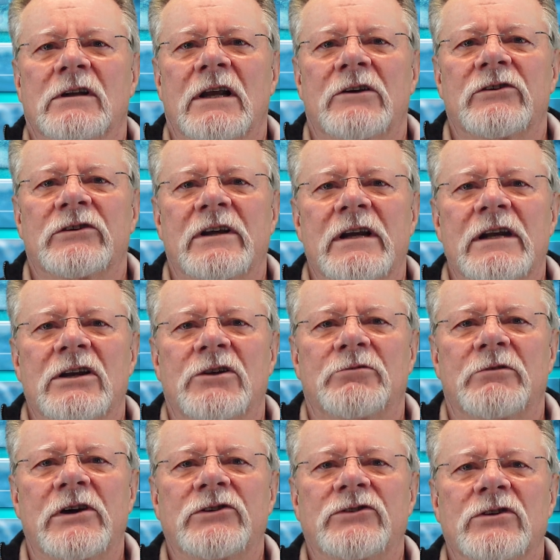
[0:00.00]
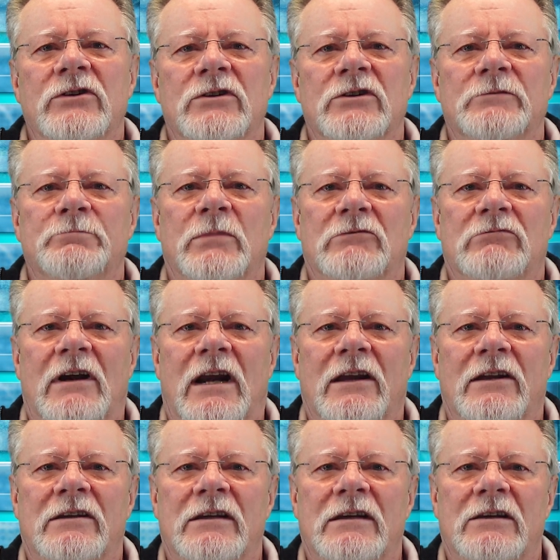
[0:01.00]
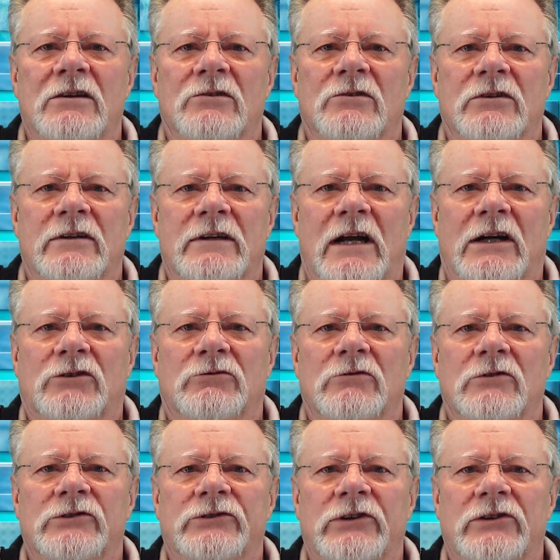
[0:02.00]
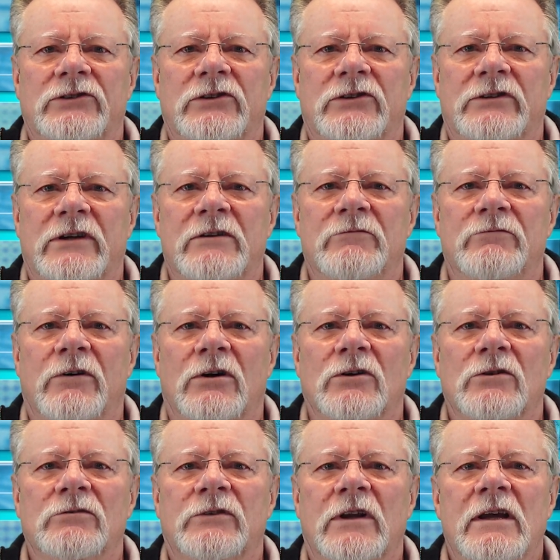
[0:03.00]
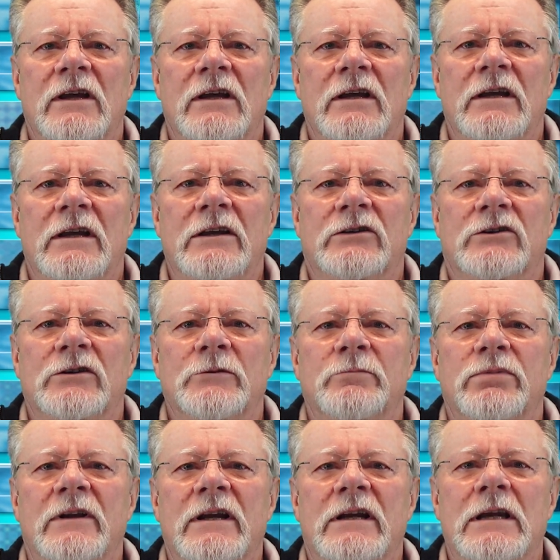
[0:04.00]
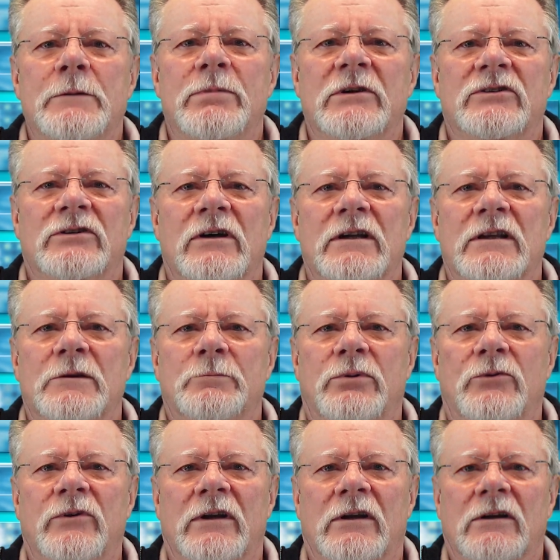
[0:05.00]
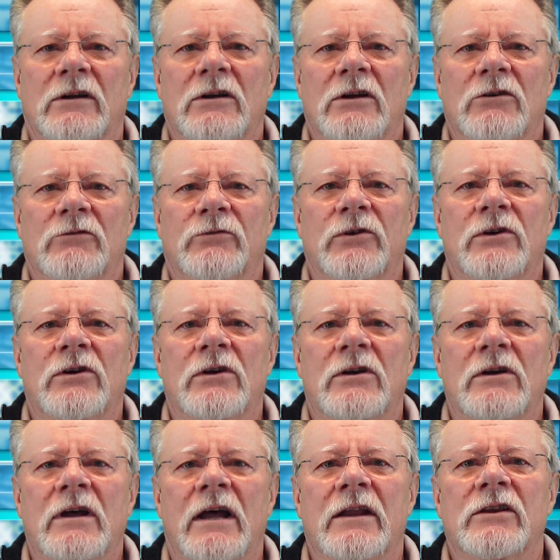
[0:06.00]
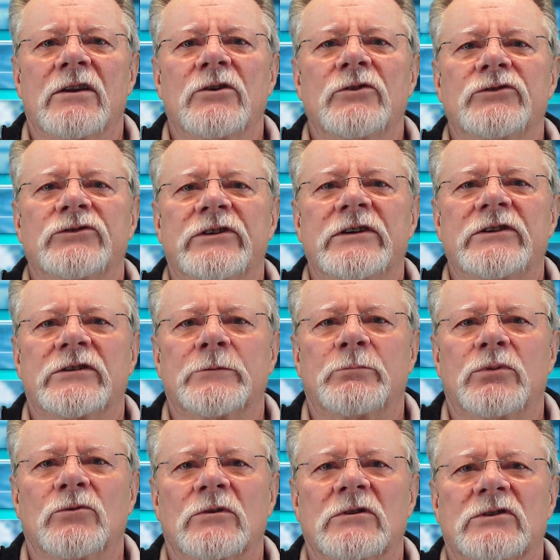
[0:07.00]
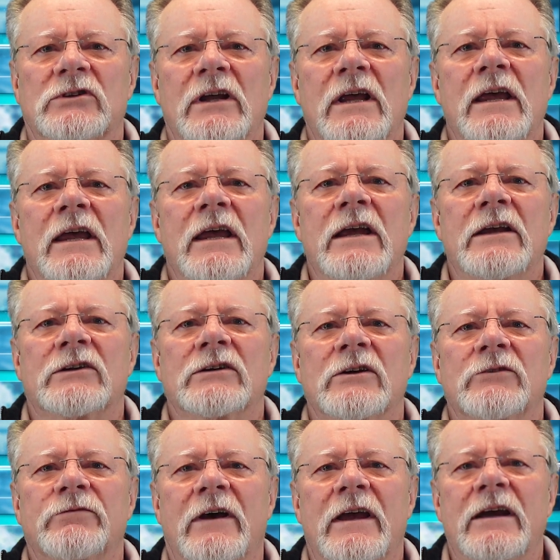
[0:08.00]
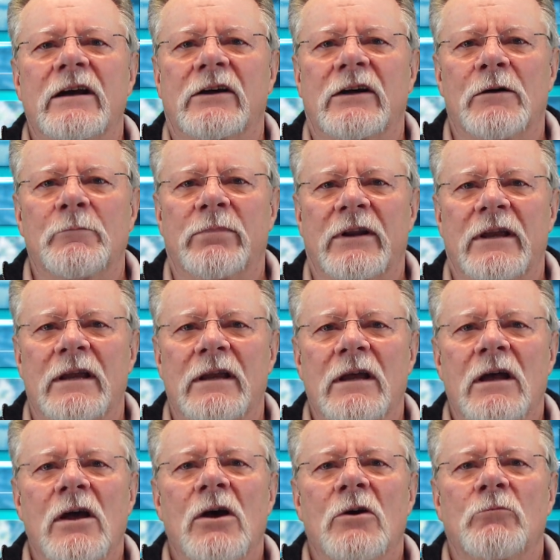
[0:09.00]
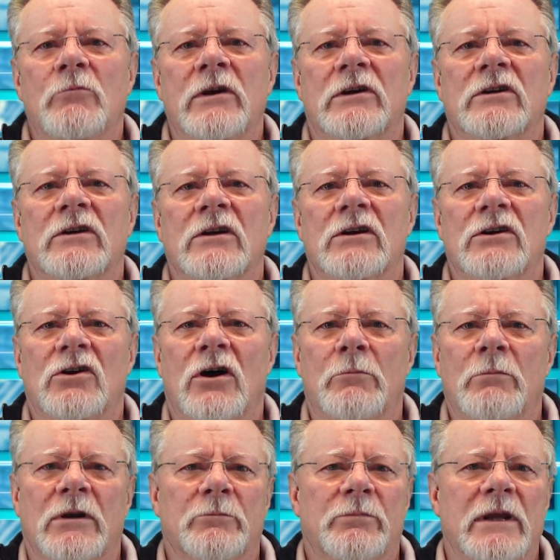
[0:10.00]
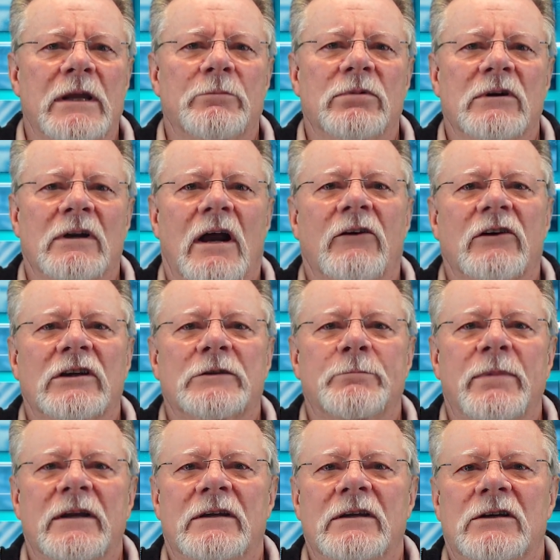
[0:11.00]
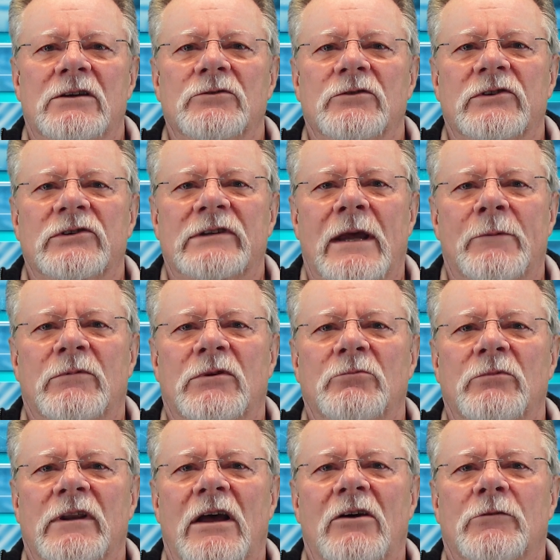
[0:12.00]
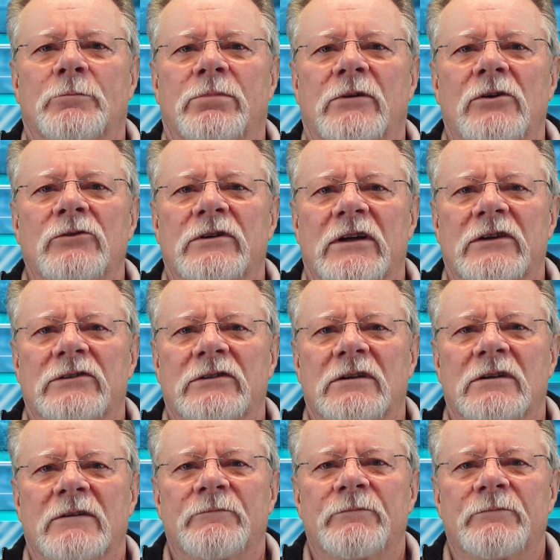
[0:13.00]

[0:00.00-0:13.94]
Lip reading: there is any question of morality or natural justice involved is completely beside the point. For her and those she supports, it's a fait accompli, which the common people are expected to accept without protest.